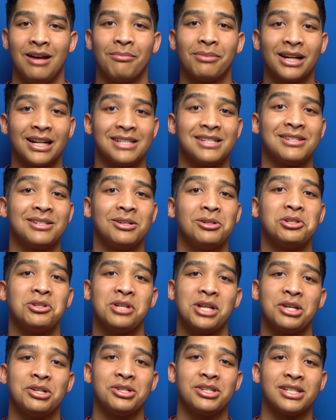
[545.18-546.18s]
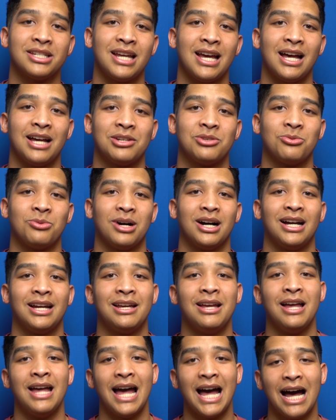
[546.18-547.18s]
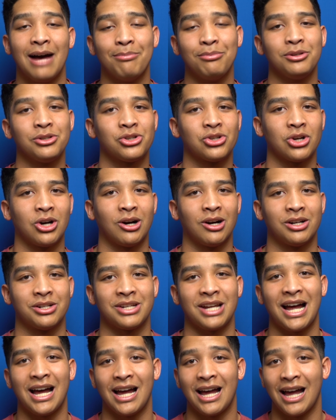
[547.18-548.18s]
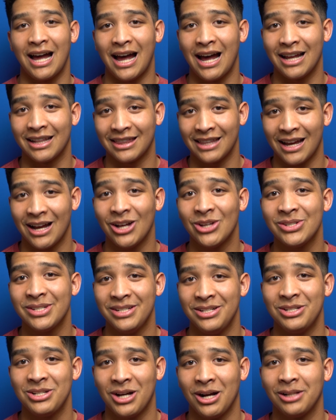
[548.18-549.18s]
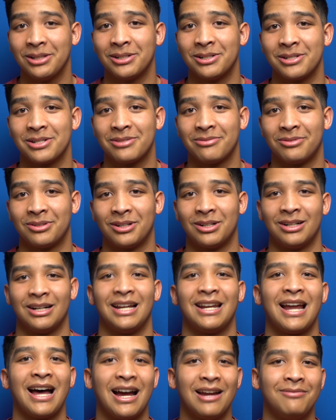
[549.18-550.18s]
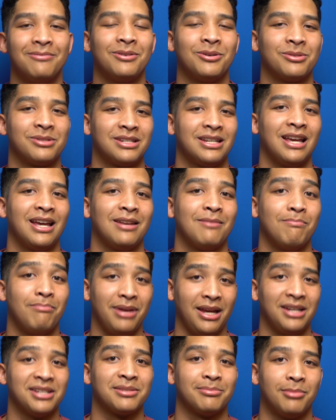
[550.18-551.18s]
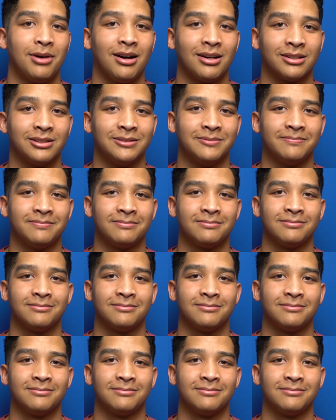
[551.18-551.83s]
but I still don't understand why Apple charged $1,000 for an iPhone X base model.